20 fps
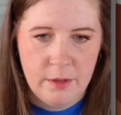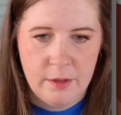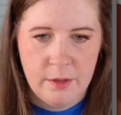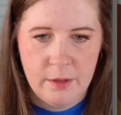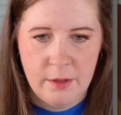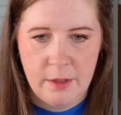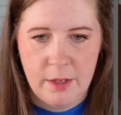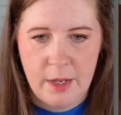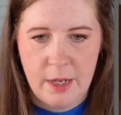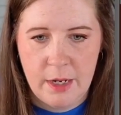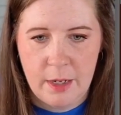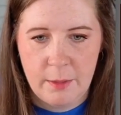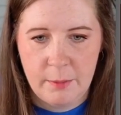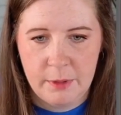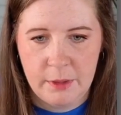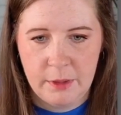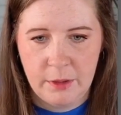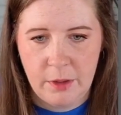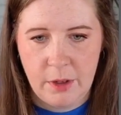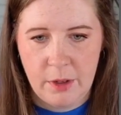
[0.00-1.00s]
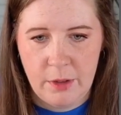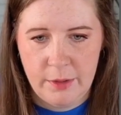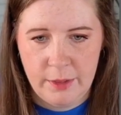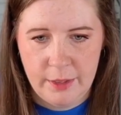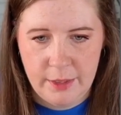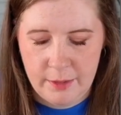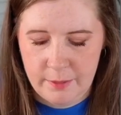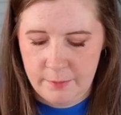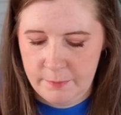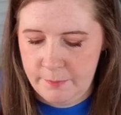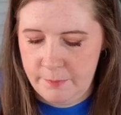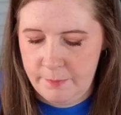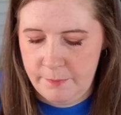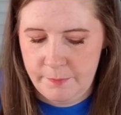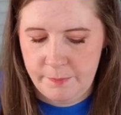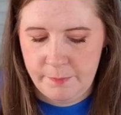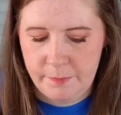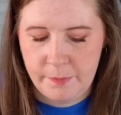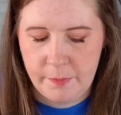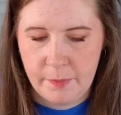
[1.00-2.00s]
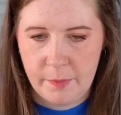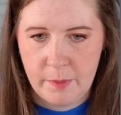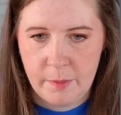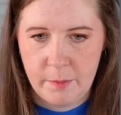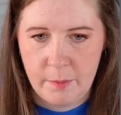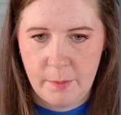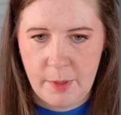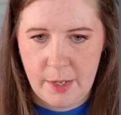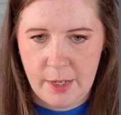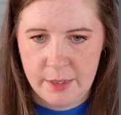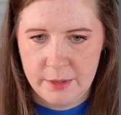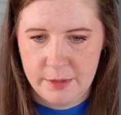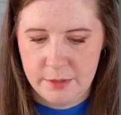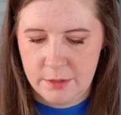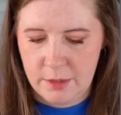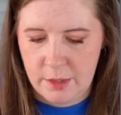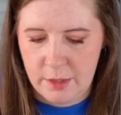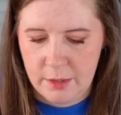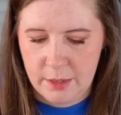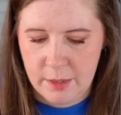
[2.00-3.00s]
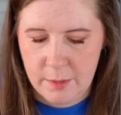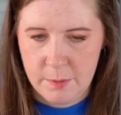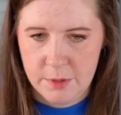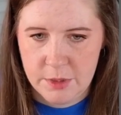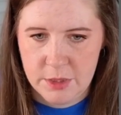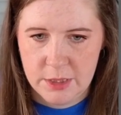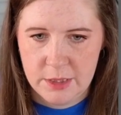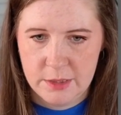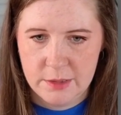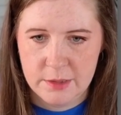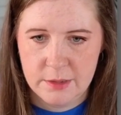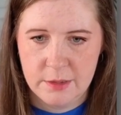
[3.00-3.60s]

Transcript: and I'm going to call it my stock images.